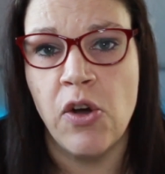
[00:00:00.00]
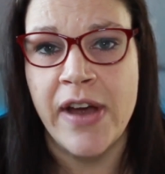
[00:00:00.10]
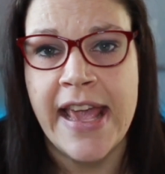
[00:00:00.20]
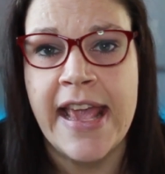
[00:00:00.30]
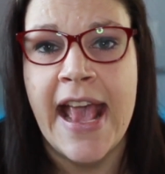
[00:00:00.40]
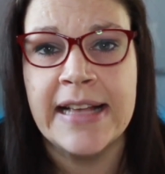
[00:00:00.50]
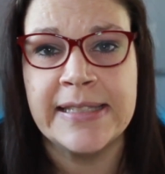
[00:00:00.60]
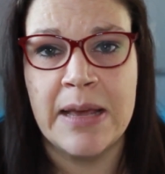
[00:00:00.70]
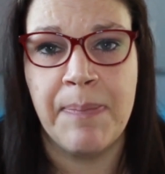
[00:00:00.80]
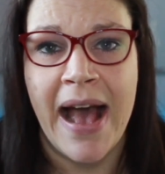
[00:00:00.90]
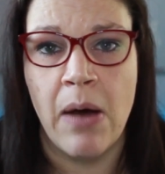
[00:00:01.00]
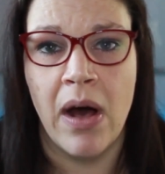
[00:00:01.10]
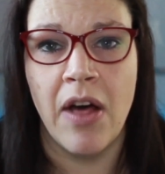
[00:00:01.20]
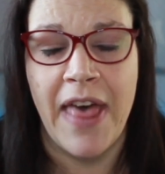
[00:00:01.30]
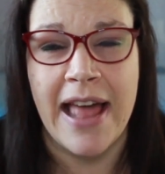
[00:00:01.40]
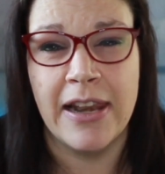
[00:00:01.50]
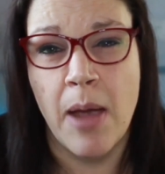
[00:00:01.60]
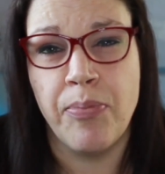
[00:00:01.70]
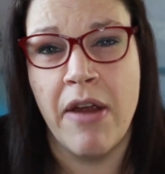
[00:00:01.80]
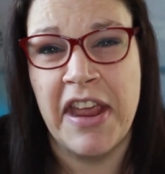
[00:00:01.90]
he has the power, that
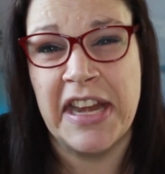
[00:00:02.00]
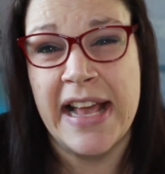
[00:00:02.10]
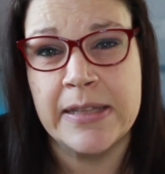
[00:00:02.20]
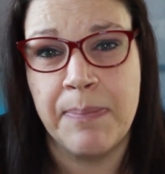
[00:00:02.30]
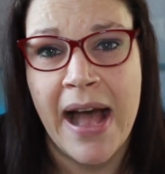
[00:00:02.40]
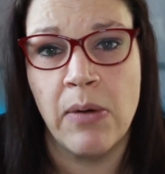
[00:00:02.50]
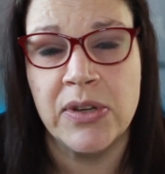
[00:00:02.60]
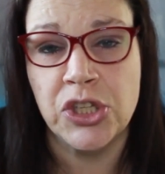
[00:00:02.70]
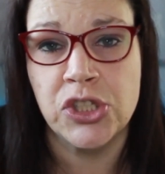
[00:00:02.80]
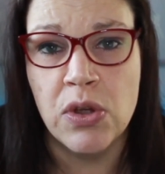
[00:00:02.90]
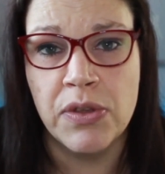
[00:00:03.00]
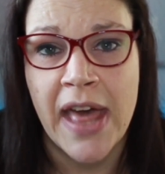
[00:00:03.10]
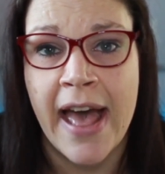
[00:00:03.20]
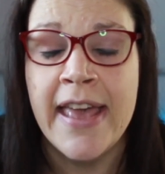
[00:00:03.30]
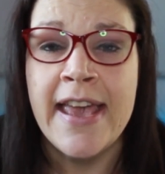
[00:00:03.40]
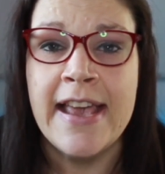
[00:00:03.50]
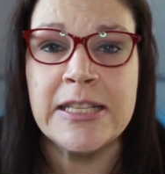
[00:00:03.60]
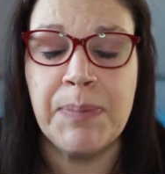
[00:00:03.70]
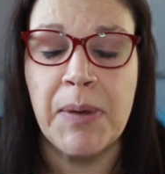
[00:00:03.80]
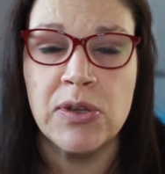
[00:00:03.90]
librarian has the power to do that, is
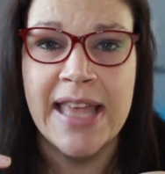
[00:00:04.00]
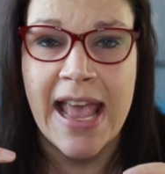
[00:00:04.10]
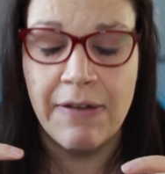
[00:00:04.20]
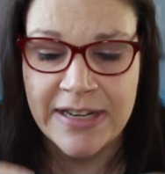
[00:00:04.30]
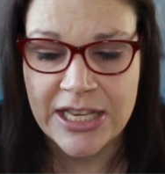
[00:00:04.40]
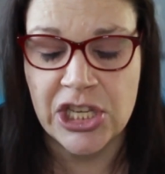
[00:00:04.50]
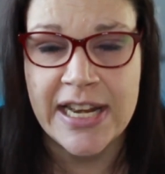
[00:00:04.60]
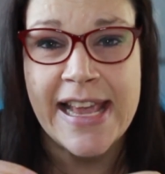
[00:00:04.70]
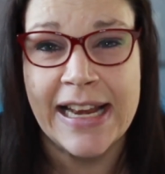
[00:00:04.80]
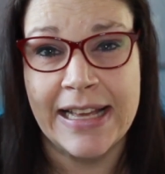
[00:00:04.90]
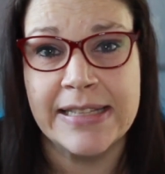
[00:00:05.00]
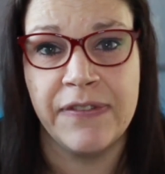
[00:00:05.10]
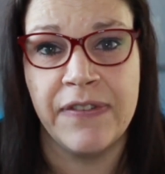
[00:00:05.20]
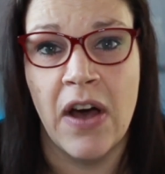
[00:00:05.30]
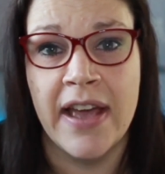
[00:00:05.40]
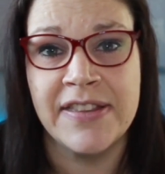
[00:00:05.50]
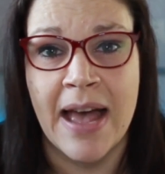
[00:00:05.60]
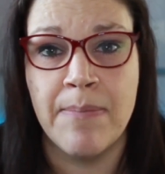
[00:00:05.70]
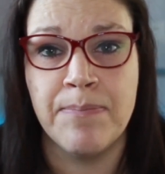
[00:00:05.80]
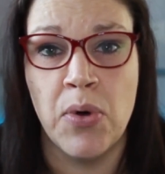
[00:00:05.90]
because they have literally classified that
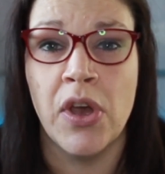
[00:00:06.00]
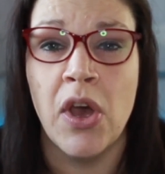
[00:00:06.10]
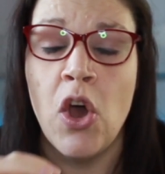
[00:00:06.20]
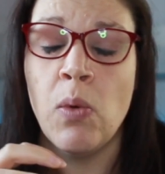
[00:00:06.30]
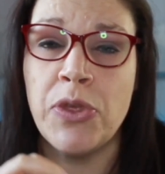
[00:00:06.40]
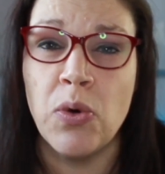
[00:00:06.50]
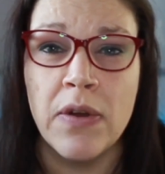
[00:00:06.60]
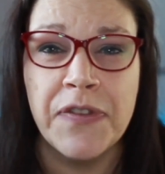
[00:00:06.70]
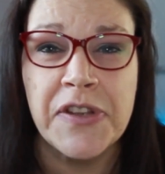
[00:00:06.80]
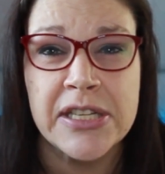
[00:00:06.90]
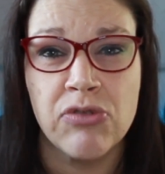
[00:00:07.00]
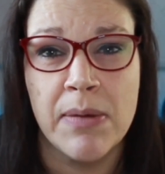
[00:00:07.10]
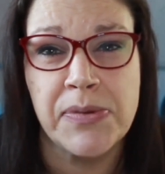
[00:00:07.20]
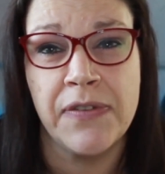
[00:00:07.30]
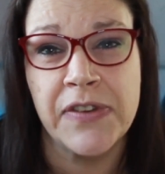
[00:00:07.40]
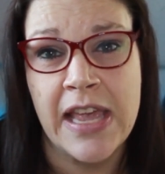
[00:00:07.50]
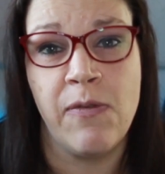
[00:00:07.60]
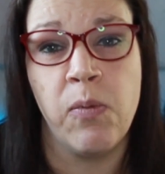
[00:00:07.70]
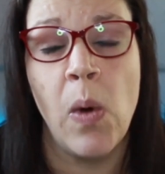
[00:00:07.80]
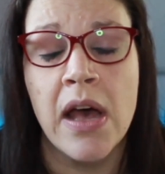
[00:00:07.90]
book with all of the descriptive
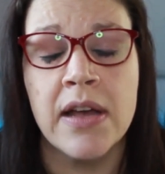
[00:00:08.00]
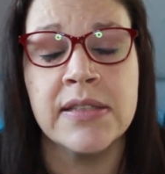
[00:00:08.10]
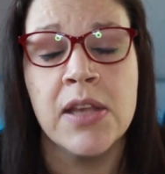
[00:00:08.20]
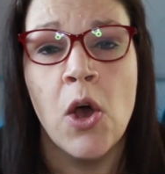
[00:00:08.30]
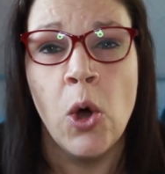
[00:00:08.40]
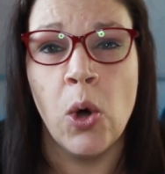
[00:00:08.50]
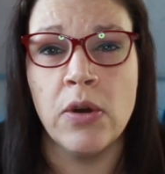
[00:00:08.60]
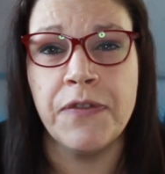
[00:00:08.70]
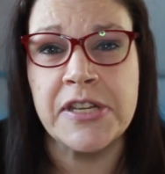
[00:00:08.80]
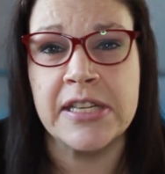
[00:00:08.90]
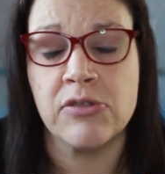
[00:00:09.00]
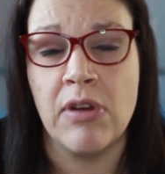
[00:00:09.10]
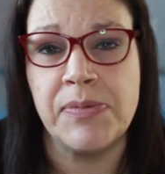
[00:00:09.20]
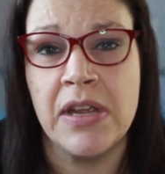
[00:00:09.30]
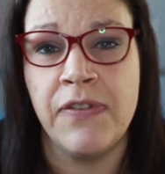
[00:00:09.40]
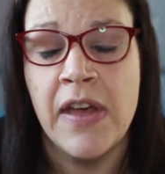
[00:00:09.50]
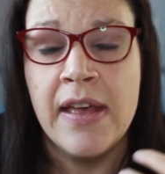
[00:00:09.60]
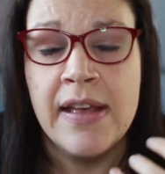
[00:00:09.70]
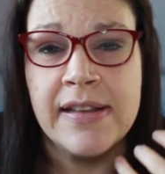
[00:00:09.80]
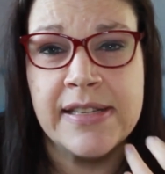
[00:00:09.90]
keywords, all of the descriptive
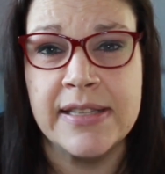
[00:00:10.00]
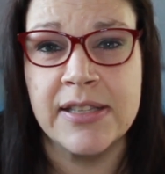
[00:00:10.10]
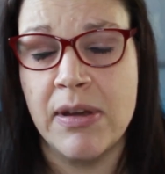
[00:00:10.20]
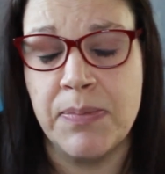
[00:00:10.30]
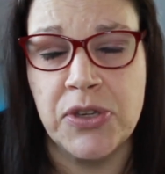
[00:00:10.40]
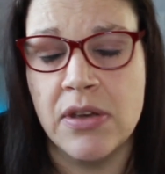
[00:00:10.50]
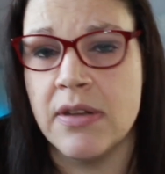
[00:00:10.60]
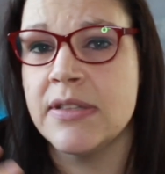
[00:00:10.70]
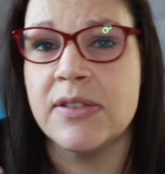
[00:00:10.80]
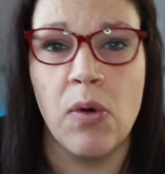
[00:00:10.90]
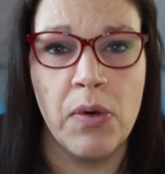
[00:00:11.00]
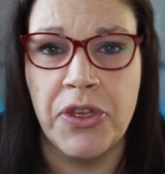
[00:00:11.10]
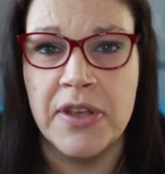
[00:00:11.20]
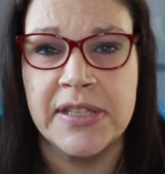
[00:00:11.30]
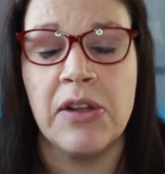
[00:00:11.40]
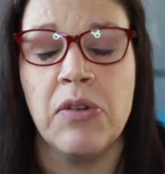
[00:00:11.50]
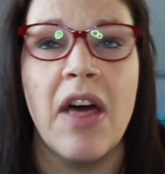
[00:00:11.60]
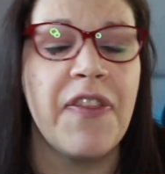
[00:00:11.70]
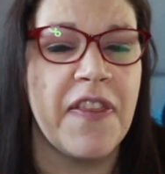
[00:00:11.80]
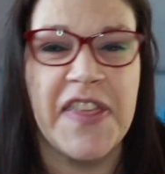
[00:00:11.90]
descriptions, authors, and all of
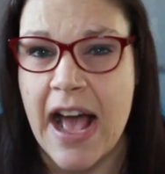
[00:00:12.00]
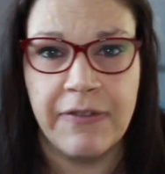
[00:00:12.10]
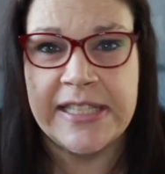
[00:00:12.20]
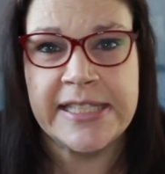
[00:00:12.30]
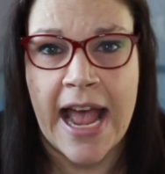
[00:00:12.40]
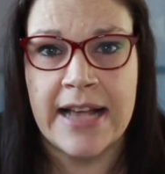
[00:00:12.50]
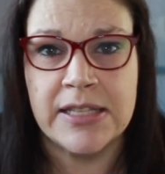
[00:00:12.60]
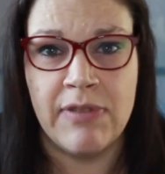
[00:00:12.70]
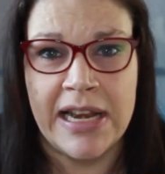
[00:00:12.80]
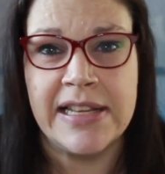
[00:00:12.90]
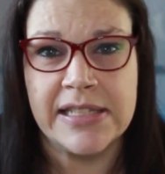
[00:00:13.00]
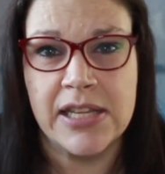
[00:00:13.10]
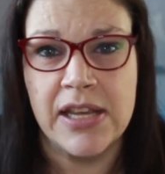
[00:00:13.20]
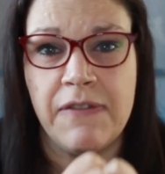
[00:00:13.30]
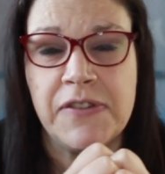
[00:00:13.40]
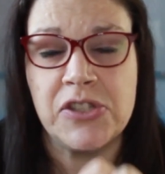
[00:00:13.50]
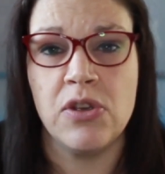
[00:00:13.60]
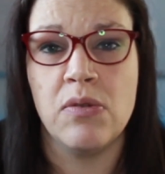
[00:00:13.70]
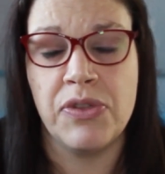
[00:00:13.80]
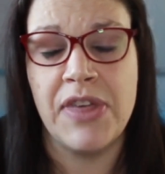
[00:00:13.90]
the other stats relative to
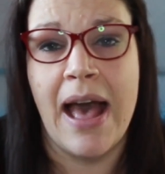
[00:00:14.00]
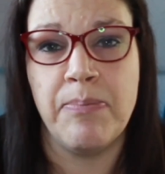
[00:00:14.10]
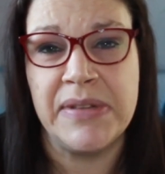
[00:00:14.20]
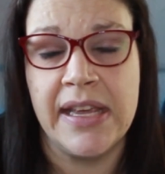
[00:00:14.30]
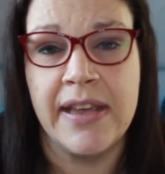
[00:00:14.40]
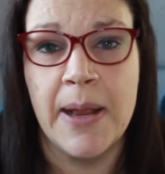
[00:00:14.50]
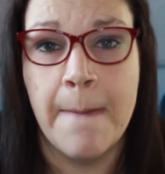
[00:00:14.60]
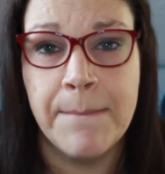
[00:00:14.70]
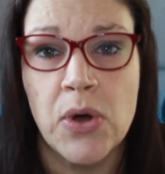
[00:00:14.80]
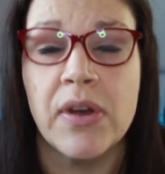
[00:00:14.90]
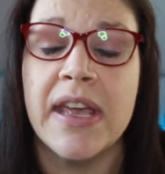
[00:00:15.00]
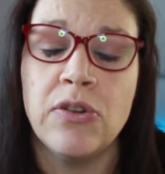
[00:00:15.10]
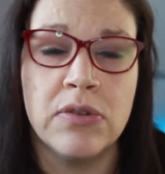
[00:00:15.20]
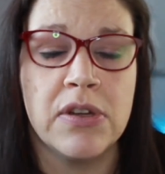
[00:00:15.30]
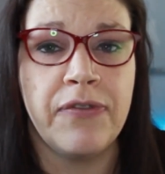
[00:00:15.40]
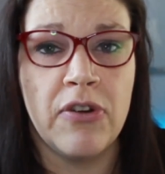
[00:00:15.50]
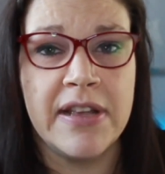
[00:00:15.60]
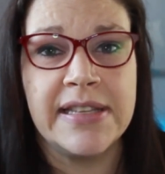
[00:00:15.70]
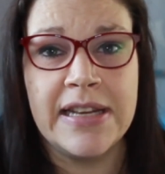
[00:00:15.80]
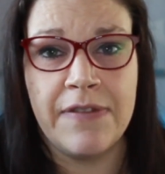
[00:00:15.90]
that particular book, in order for it to
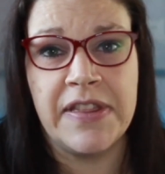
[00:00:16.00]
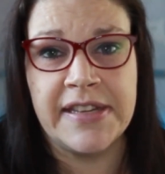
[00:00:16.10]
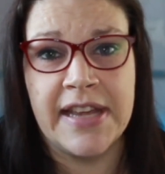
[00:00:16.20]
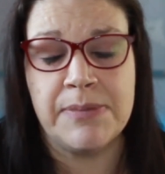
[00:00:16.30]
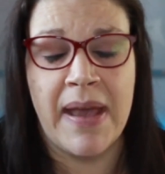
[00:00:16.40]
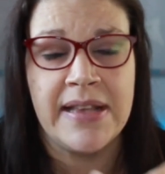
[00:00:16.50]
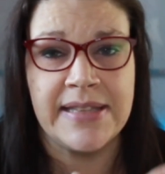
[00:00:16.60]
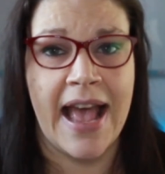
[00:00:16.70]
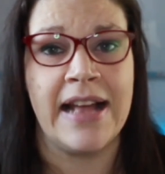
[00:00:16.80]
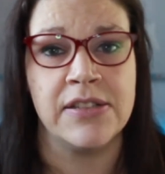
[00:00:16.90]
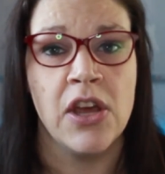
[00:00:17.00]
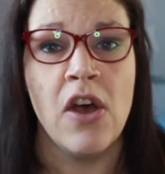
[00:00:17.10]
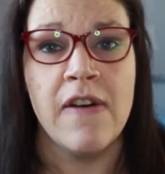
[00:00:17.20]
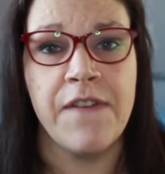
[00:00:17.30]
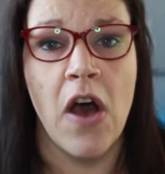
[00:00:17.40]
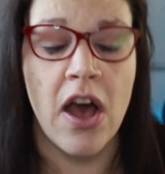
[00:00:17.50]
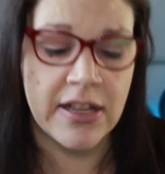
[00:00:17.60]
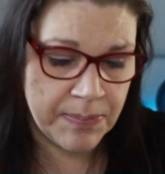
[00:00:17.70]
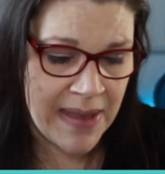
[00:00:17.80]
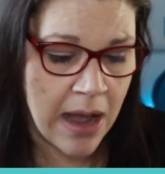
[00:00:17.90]
live in the database and for her to
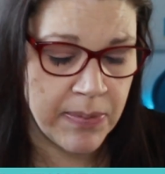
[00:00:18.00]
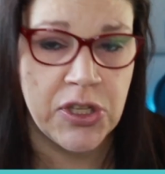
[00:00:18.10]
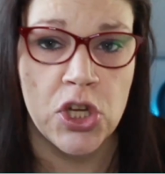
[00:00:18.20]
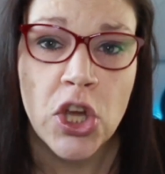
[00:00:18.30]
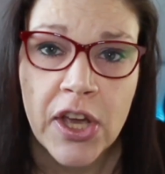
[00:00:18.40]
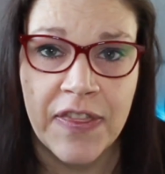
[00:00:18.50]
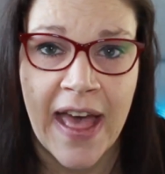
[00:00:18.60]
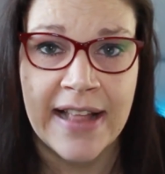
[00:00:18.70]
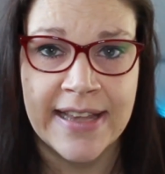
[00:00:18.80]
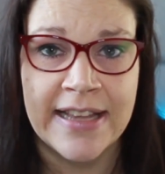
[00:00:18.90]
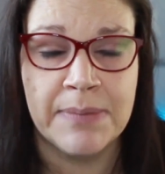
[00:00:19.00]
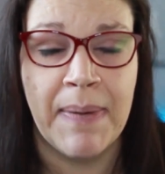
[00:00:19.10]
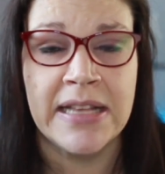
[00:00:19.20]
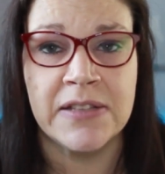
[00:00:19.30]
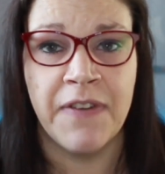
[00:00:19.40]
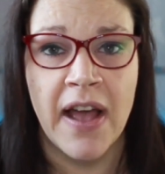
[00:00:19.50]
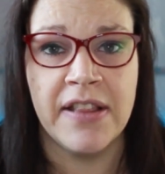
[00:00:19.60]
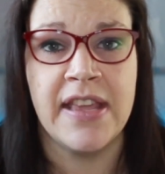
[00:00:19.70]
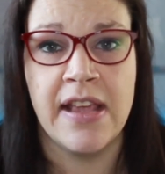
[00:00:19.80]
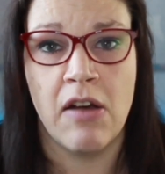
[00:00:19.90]
be able to look at that database, find
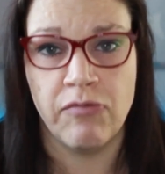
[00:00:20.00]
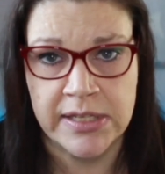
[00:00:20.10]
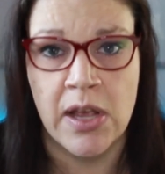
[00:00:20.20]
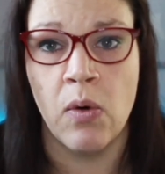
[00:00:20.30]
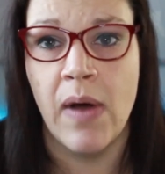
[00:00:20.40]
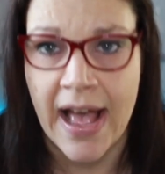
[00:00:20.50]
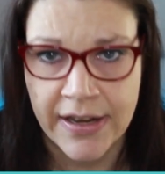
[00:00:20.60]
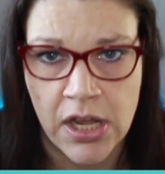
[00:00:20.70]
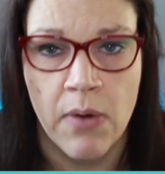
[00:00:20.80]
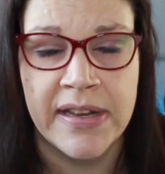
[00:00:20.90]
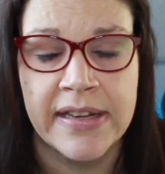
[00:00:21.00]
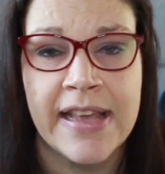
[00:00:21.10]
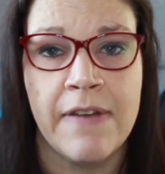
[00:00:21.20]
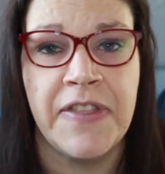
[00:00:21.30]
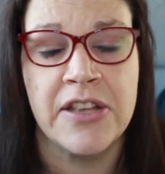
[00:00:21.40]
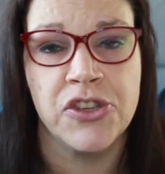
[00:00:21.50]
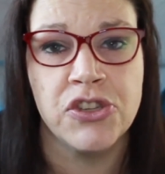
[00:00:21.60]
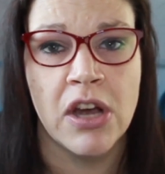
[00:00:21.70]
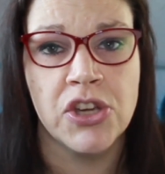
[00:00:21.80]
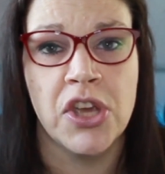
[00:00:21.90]
the result, and go and give the
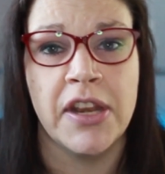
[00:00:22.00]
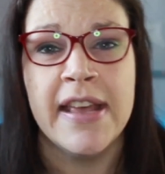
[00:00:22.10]
instruction.